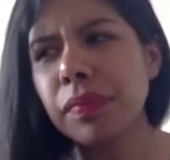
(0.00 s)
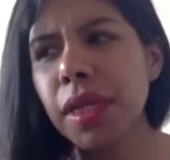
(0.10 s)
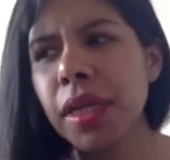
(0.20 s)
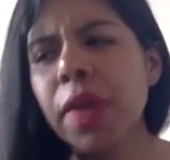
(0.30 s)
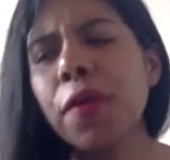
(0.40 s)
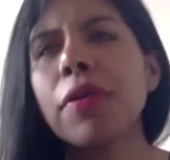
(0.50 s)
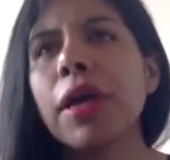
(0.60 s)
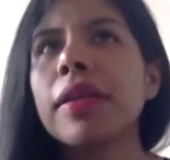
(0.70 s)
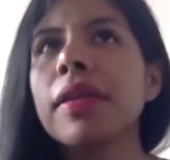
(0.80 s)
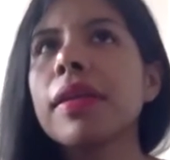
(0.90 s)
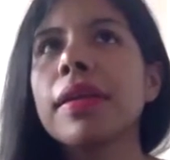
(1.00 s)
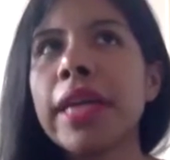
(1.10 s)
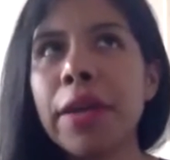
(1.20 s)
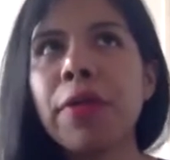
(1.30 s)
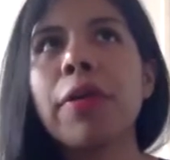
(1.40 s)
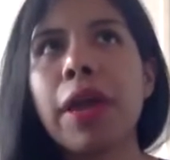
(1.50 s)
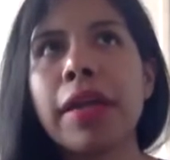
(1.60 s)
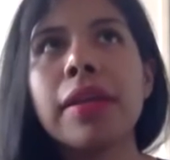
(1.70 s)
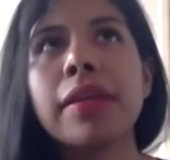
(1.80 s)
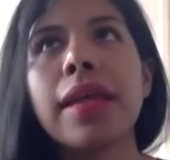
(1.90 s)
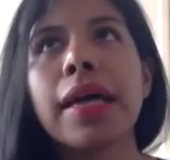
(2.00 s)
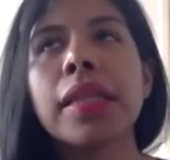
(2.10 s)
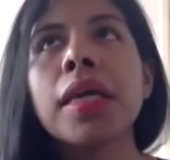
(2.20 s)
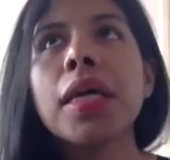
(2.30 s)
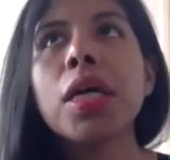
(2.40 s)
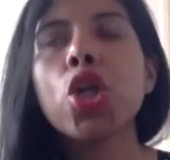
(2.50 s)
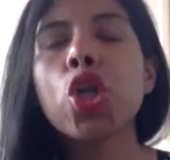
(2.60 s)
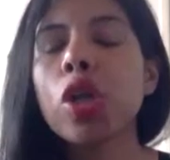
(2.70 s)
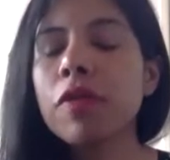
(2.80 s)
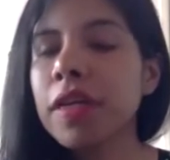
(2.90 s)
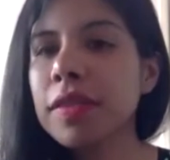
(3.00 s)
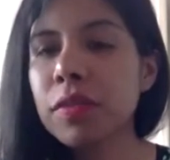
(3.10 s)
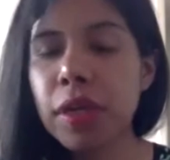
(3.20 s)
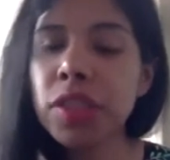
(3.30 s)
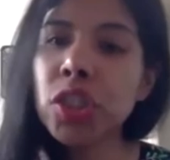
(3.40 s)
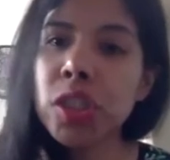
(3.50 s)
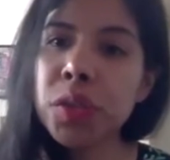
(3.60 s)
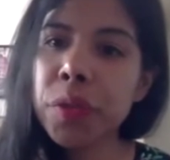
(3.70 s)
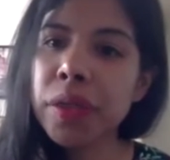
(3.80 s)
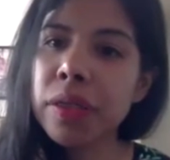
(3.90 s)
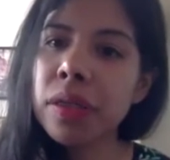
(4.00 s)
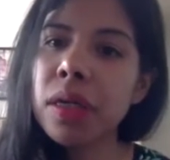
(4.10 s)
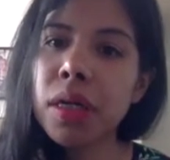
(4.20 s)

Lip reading: he regretted that none of his grandchildren